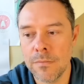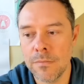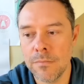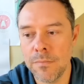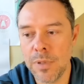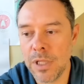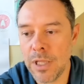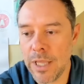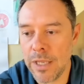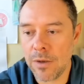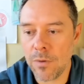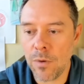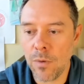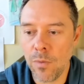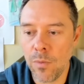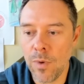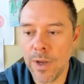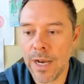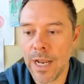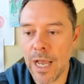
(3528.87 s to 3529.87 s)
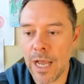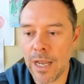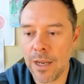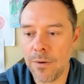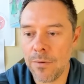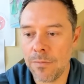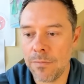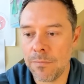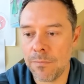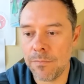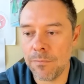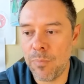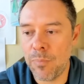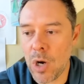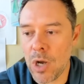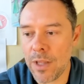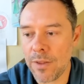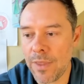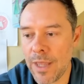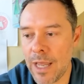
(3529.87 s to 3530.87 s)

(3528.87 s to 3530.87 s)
But like when I bought